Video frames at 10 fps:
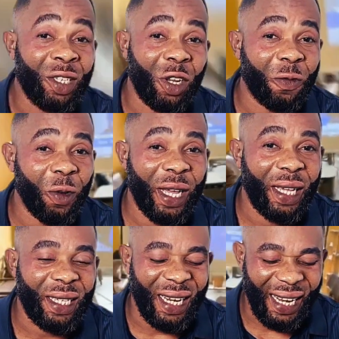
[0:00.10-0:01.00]
Don't
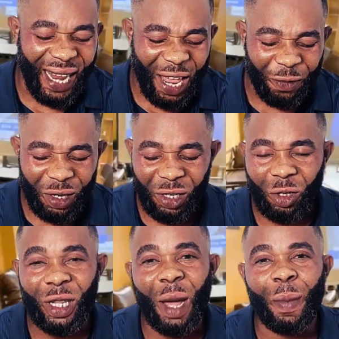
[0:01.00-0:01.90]
forget, life
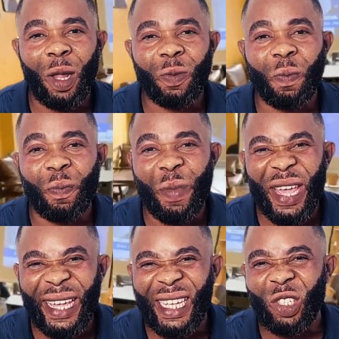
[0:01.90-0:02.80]
is not about
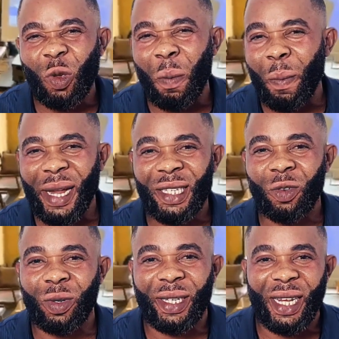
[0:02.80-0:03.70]
making some
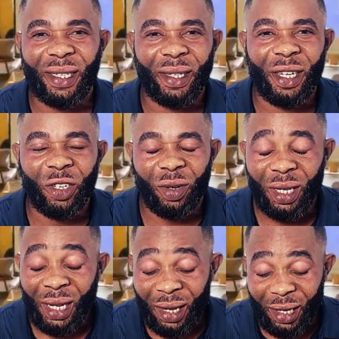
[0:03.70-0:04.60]
magical destination.
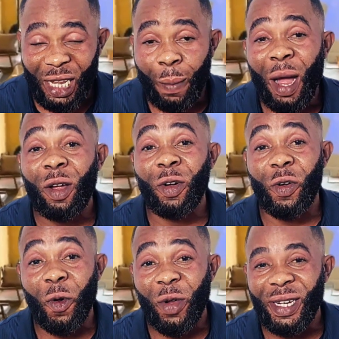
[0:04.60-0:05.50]
It's
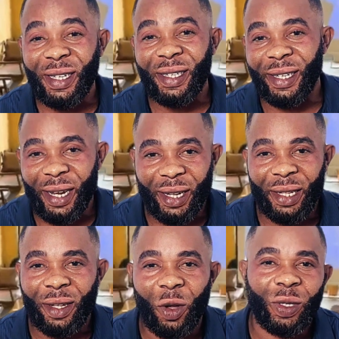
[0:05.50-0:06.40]
about growing
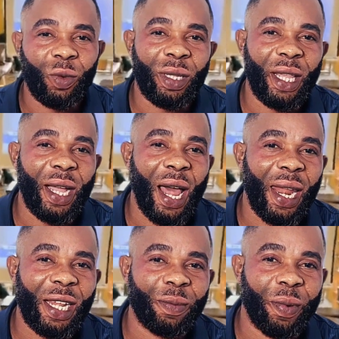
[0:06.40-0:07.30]
daily until we take
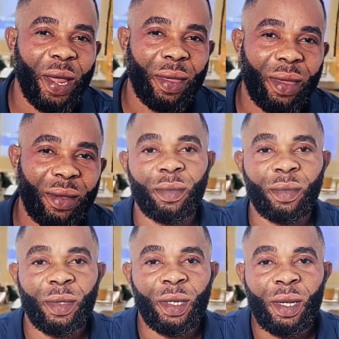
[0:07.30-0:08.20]
our last breath.
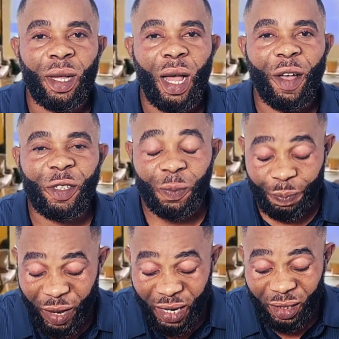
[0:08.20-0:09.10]
I've
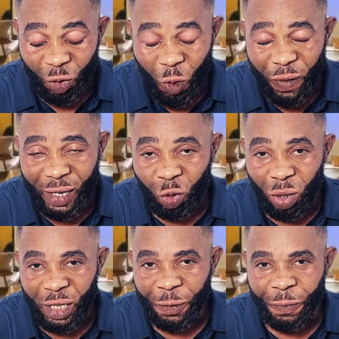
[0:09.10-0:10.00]
spent over
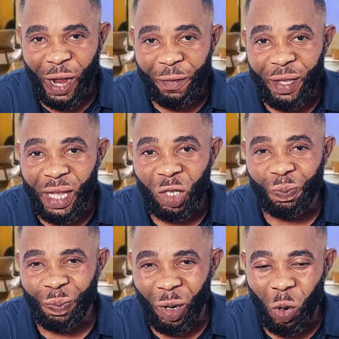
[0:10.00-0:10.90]
25
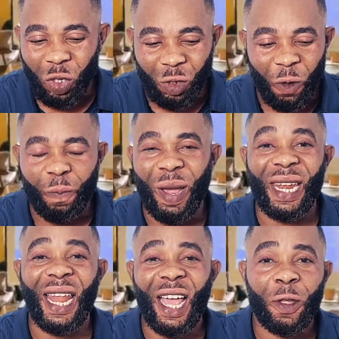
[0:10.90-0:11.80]
years plus of
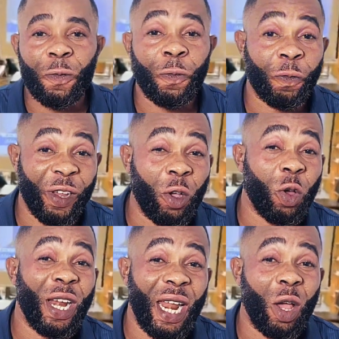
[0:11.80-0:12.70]
my life
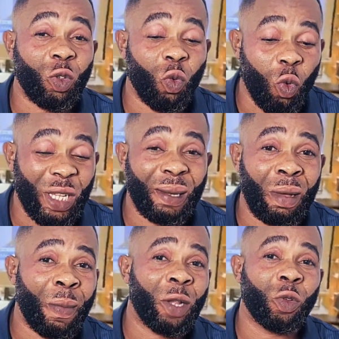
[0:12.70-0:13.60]
figuring out what
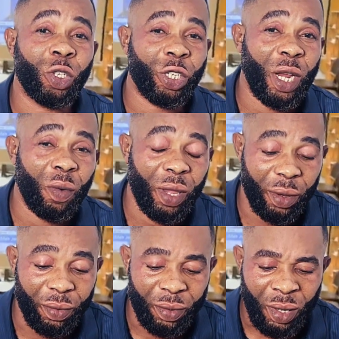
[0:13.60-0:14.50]
I'm about to share with
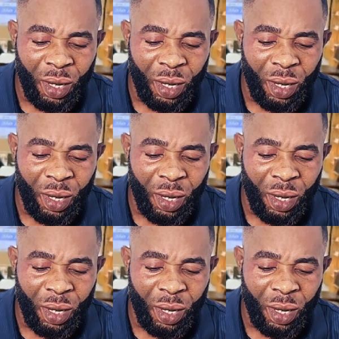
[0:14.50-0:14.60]
you.